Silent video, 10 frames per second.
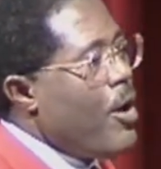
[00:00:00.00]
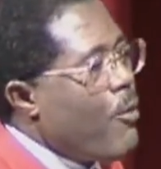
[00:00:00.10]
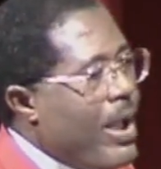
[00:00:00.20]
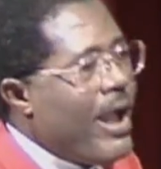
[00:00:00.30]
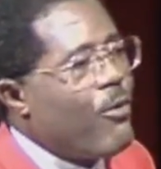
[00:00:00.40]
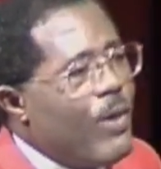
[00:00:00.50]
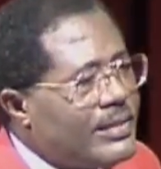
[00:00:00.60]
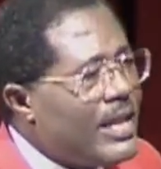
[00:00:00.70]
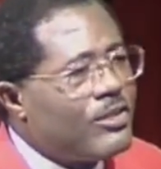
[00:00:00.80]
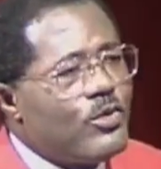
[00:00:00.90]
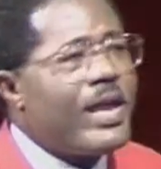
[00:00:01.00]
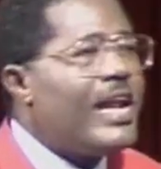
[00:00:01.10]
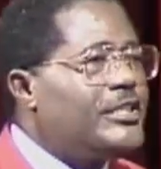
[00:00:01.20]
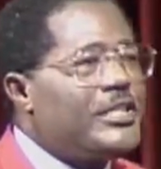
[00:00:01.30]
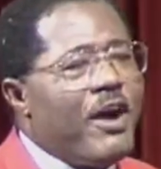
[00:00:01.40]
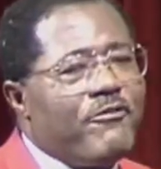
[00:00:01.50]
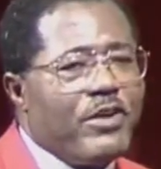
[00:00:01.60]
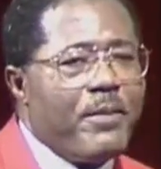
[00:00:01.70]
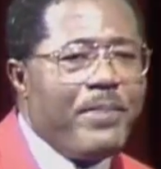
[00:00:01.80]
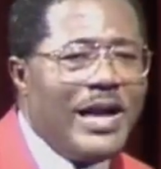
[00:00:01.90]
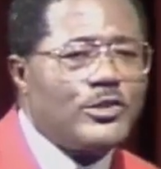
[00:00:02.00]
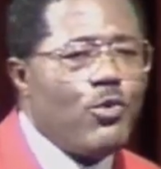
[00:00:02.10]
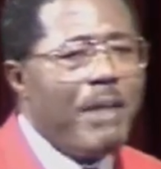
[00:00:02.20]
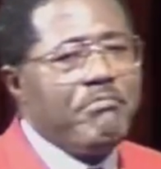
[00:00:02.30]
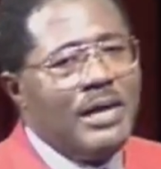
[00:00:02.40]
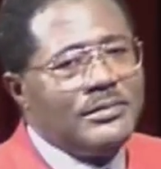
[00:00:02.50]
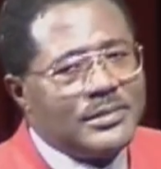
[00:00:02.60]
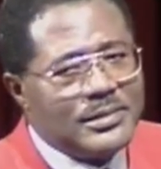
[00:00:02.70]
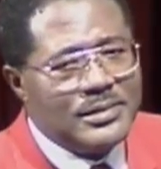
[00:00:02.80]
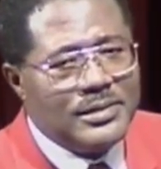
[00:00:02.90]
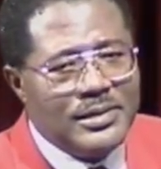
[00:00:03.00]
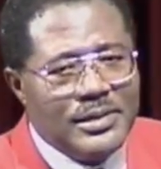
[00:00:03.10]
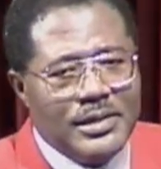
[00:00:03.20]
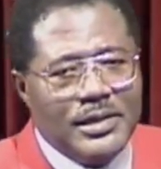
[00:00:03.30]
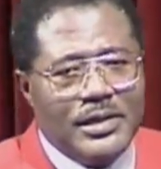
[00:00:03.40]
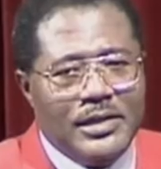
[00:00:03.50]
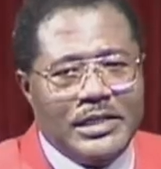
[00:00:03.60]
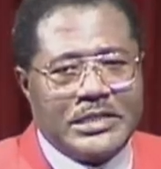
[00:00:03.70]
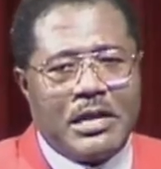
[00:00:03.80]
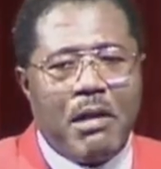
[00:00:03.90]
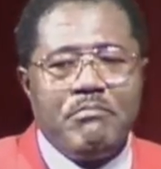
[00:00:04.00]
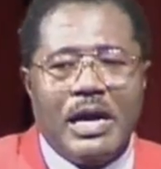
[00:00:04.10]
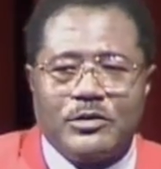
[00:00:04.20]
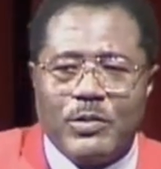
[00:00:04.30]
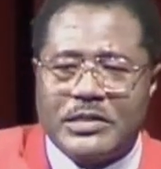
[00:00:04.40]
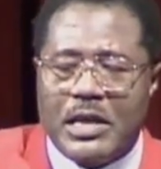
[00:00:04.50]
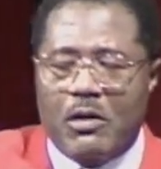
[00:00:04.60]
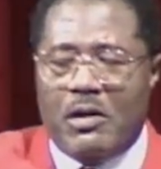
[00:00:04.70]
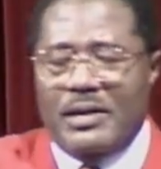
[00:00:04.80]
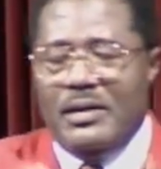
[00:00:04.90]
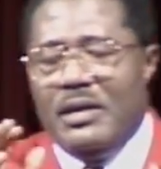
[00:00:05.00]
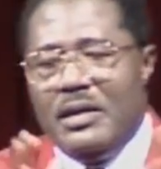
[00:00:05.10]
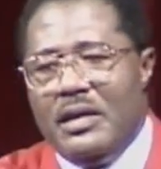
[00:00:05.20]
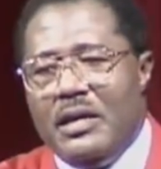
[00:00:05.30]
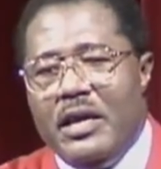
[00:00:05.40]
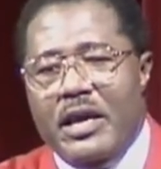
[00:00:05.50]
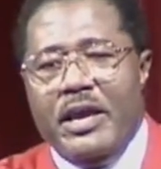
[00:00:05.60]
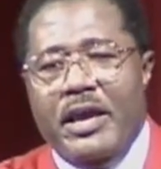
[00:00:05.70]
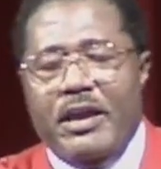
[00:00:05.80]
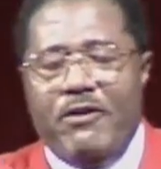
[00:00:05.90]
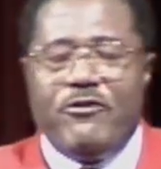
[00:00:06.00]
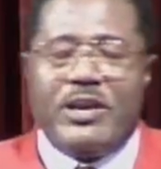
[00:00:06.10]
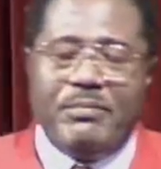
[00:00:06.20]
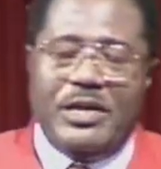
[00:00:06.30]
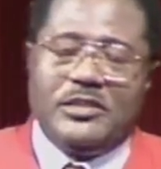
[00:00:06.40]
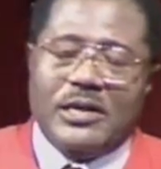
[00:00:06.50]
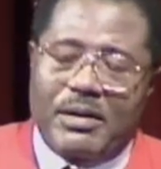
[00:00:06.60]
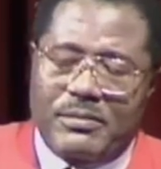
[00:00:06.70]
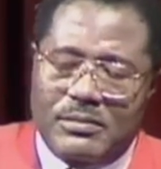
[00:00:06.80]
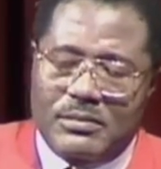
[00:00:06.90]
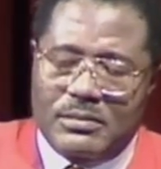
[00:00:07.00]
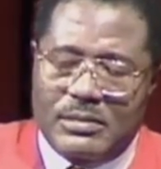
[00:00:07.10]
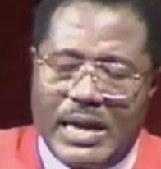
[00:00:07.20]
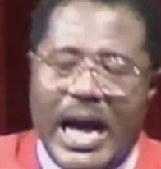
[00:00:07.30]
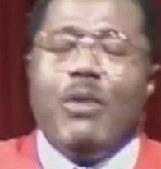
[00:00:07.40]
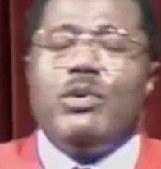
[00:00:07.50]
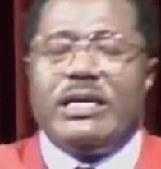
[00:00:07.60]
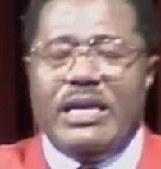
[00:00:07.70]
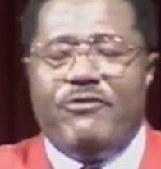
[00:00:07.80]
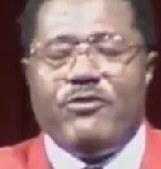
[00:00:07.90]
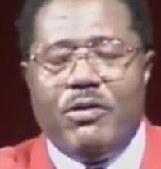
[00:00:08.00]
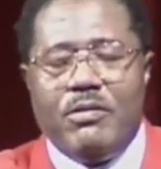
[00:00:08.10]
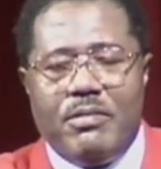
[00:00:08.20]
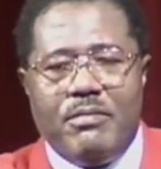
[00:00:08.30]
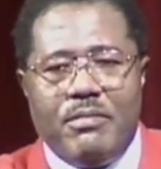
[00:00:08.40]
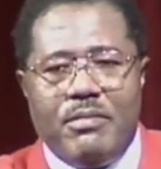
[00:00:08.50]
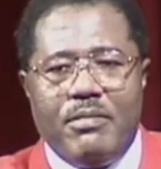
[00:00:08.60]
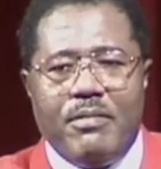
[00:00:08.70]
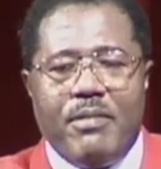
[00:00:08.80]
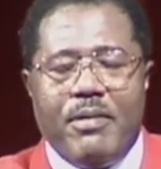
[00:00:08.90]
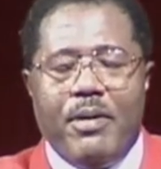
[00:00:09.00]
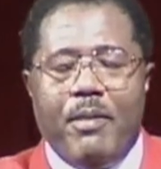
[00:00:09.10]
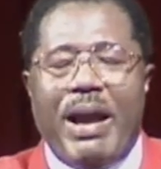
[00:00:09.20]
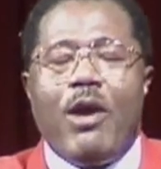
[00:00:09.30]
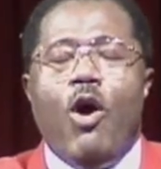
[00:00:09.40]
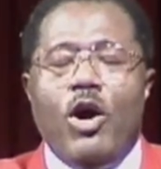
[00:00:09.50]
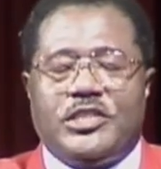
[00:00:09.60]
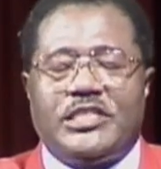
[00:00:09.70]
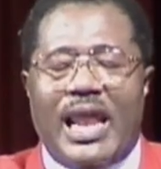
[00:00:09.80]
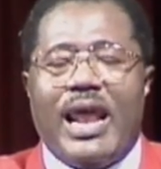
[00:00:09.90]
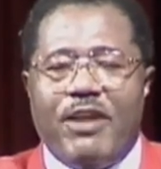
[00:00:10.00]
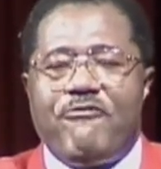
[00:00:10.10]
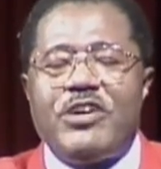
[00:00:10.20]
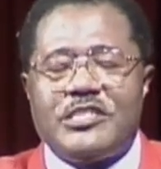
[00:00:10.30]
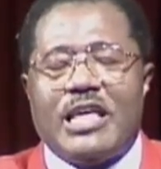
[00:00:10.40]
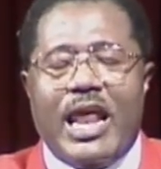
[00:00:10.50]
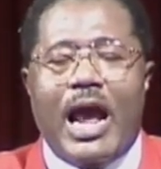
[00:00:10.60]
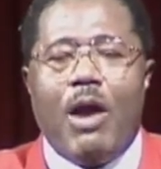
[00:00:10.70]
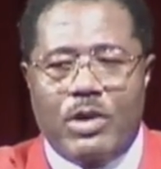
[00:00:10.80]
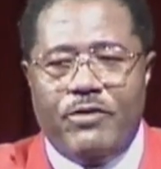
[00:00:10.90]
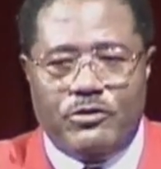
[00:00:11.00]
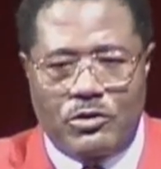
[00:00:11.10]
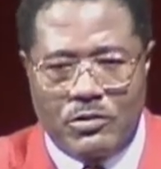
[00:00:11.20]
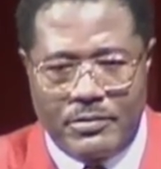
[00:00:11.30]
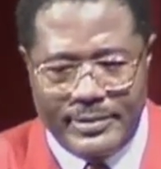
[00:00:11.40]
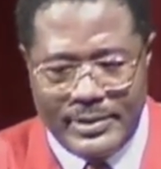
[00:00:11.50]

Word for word: We have waited to get a job for the past one month. The second month, we said, Lord, if you give me job, I will give you my whole salary, first salary I'll give to you.